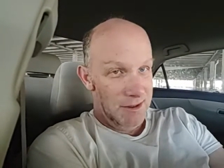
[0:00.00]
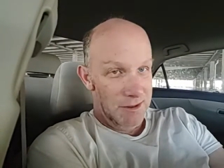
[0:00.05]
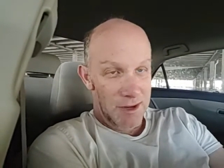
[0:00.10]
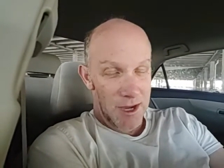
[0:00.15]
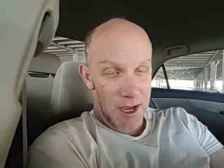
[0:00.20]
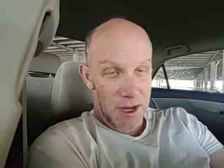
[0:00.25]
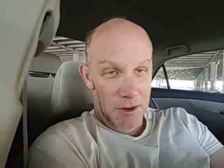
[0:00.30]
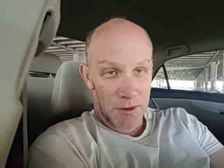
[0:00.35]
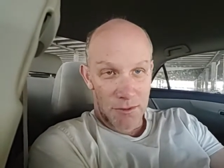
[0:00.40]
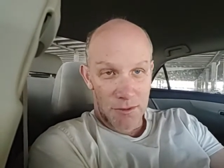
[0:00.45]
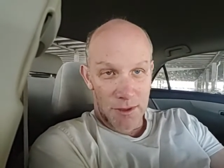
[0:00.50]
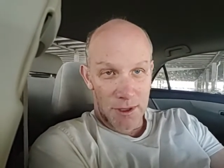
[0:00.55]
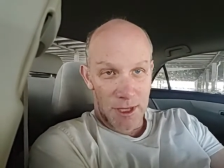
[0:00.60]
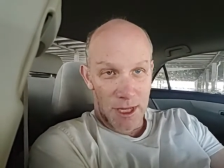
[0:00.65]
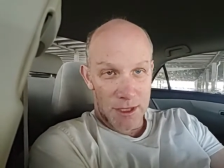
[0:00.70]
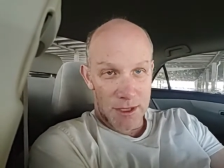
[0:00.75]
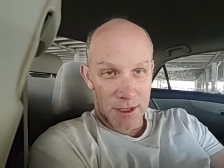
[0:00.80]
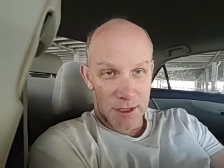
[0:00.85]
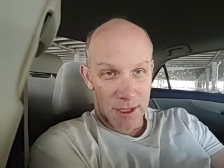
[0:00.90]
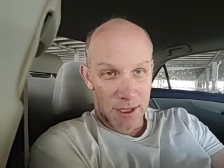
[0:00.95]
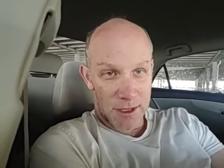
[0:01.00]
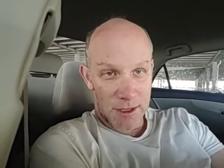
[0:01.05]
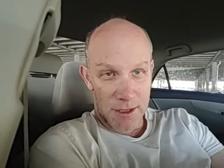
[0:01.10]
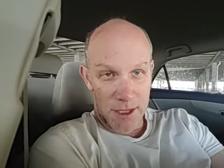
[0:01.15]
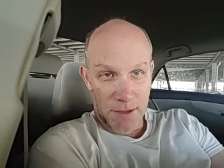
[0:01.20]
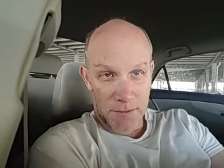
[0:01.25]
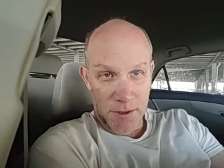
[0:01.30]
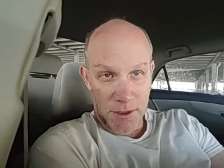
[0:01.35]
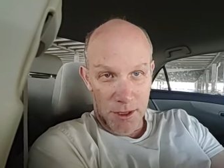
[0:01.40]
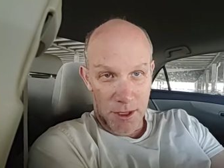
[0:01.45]
I don't. That's a that's a
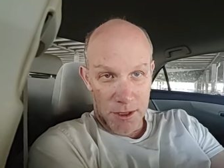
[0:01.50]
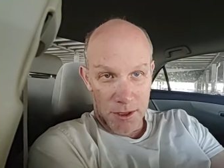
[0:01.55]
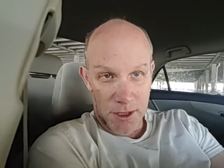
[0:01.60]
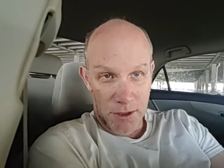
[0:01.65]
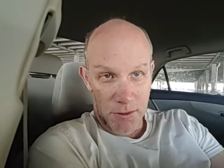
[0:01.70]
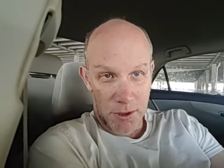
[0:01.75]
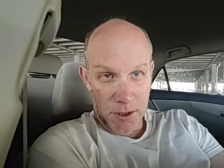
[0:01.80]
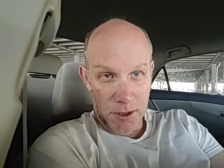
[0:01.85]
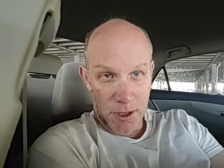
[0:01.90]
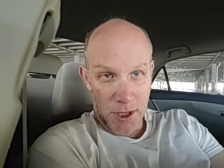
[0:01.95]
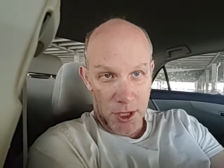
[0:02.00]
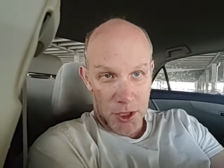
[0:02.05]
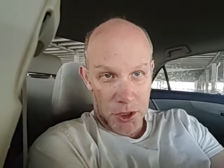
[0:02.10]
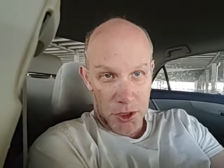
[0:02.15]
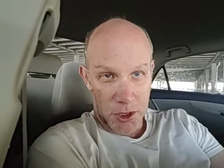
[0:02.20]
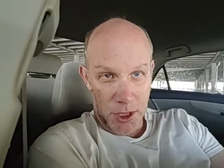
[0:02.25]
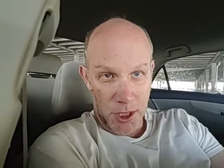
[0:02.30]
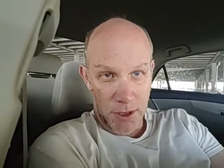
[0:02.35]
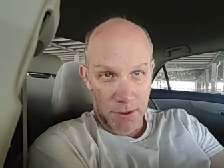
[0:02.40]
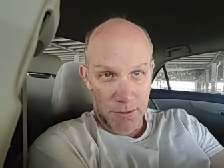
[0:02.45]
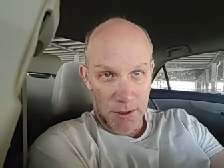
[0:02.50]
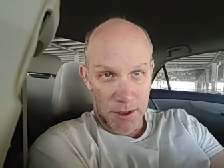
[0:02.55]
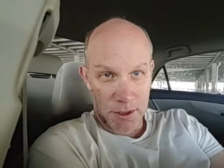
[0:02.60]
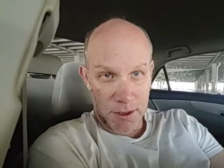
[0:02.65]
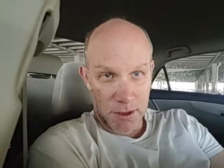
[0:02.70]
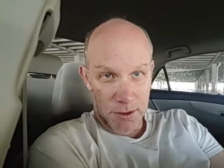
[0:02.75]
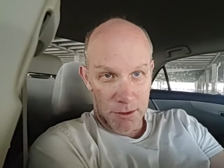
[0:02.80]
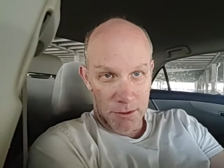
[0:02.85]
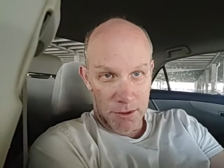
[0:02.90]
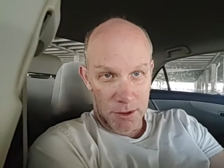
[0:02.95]
name that needs no introduction. I don't need
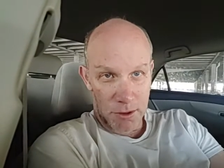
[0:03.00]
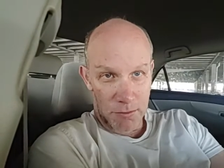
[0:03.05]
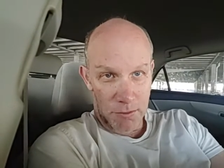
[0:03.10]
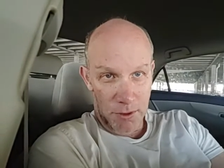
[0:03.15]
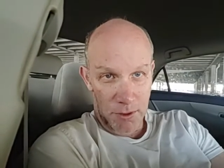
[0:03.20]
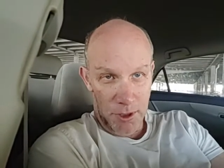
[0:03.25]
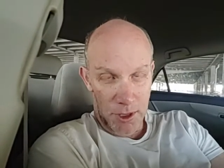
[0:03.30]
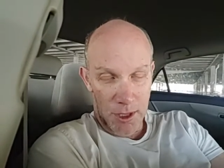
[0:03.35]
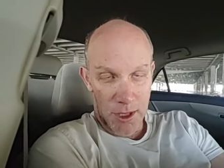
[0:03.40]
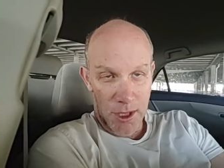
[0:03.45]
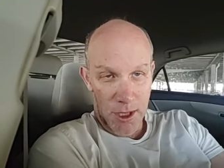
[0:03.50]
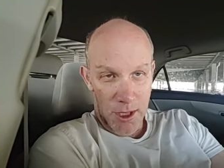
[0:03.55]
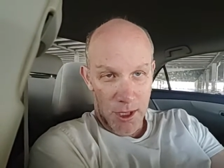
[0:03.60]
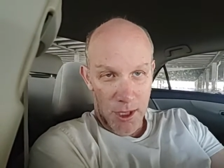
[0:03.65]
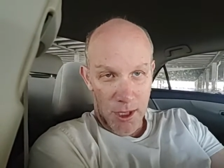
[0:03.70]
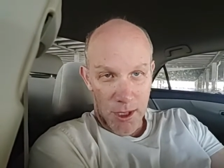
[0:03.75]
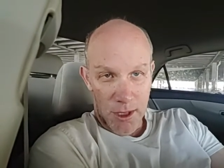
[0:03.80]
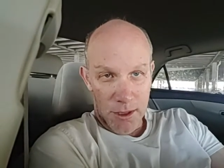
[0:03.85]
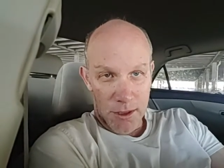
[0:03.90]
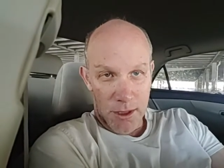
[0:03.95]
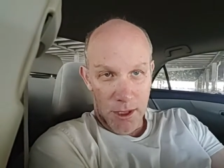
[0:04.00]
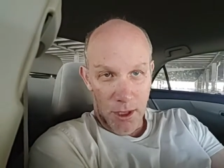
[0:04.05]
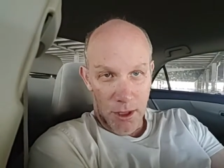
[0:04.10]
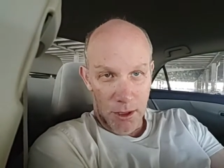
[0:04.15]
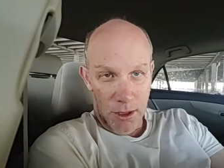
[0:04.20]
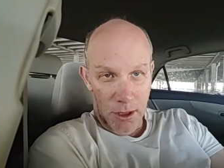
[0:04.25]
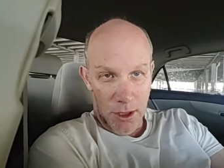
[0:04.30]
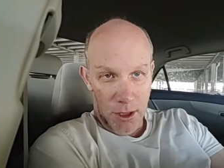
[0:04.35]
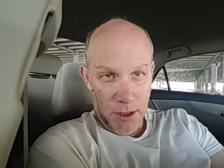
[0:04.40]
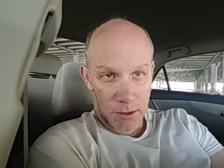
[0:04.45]
to to really tell
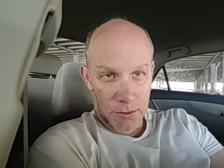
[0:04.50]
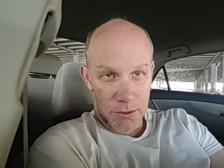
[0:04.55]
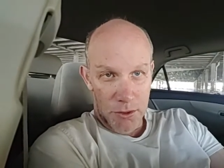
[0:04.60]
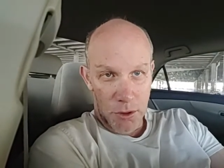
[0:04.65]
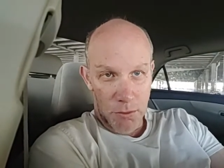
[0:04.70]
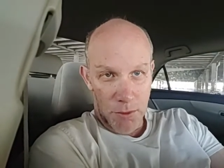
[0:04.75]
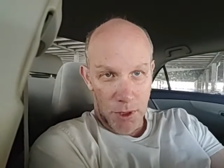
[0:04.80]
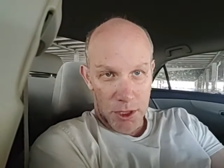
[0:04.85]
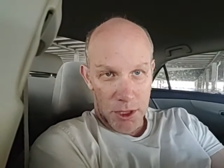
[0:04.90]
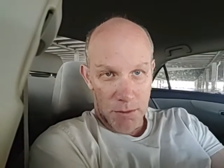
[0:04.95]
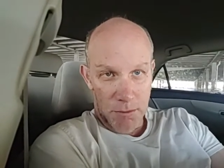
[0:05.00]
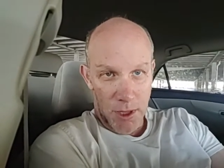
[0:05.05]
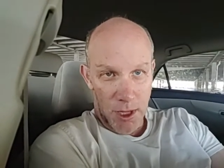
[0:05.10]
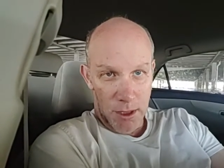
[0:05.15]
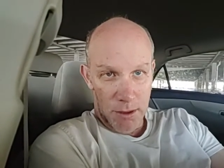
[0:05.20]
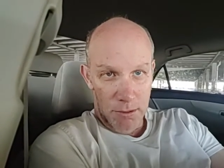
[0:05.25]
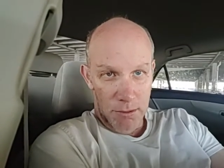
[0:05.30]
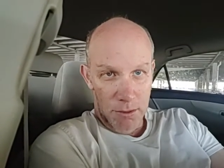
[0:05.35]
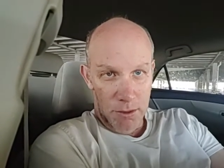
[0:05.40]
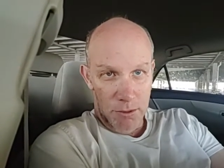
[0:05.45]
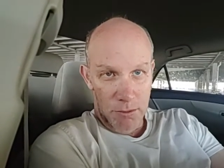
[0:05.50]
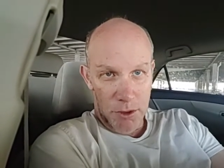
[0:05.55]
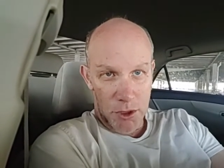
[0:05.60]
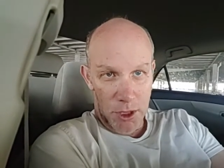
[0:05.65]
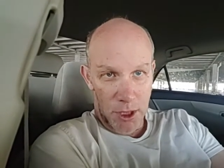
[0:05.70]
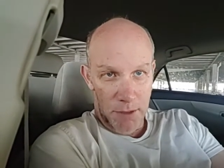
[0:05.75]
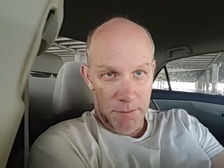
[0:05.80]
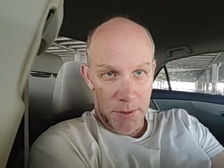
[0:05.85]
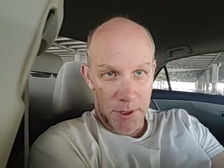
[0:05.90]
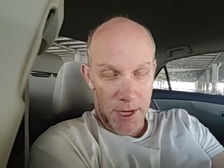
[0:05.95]
y'all too much about who
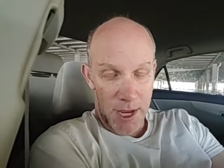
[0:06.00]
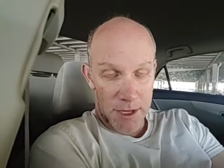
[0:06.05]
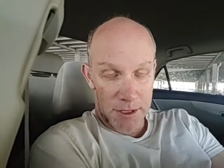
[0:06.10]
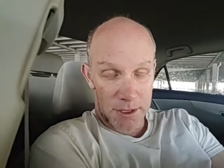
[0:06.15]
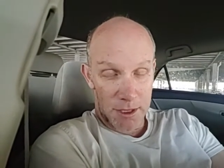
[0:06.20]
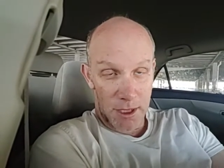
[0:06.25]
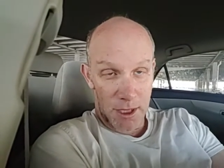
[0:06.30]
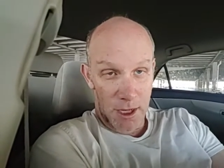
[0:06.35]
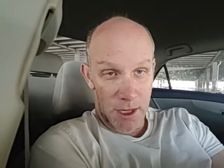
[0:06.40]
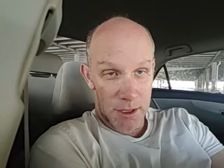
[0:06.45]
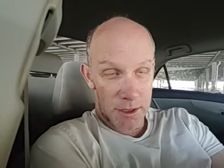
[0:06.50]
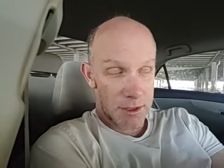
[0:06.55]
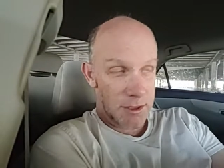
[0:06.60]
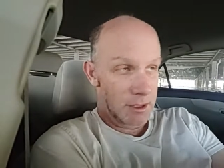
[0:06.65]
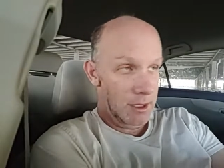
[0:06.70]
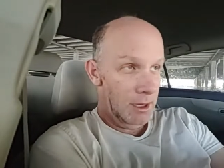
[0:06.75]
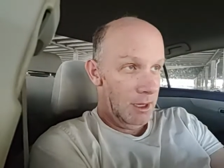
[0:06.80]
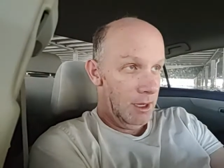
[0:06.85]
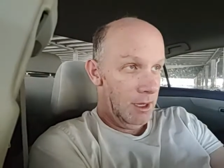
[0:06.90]
John Podesta is.